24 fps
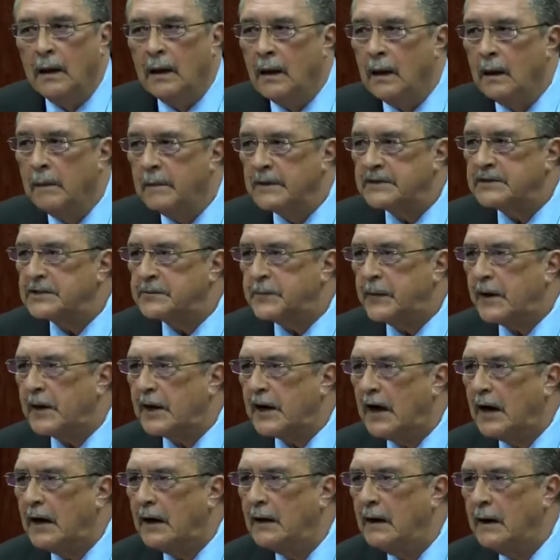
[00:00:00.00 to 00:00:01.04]
Mr.
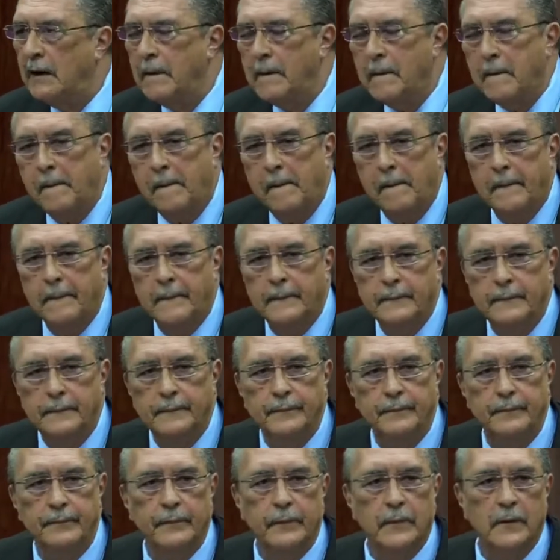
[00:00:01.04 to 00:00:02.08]
Speaker,
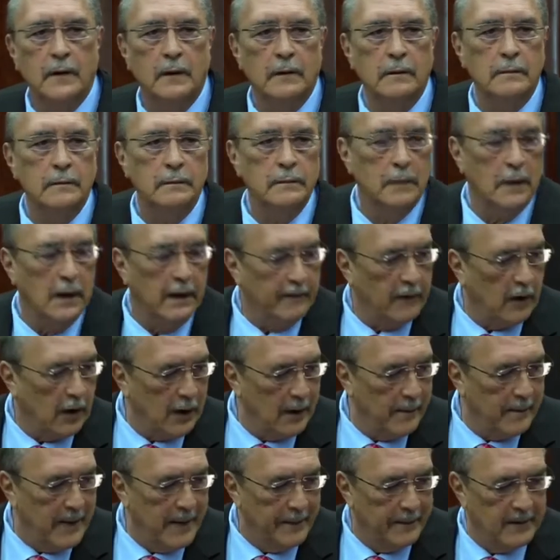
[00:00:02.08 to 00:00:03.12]
of all the
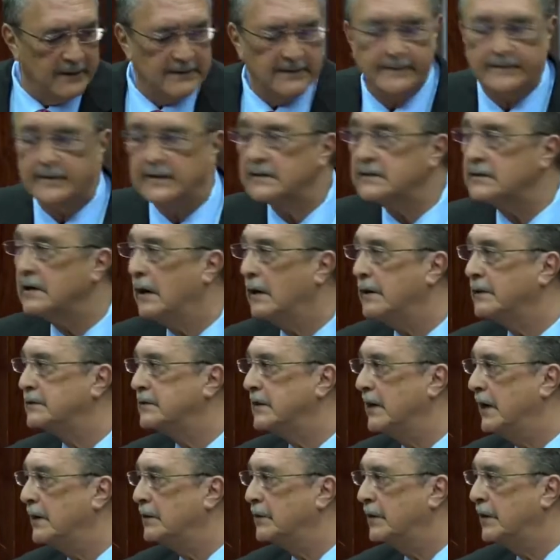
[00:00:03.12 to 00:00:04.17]
members of this House
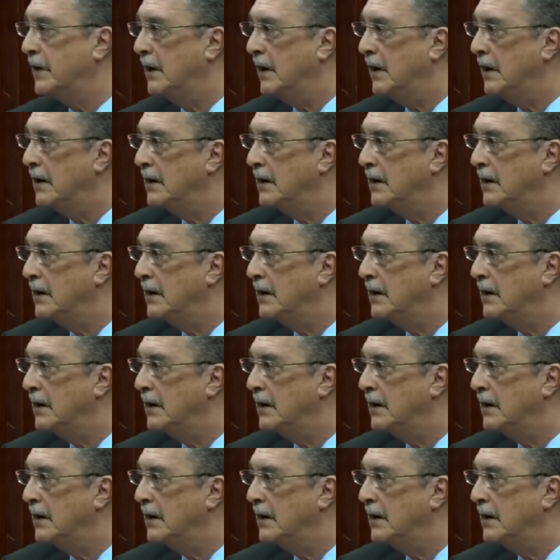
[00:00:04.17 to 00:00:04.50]
here today,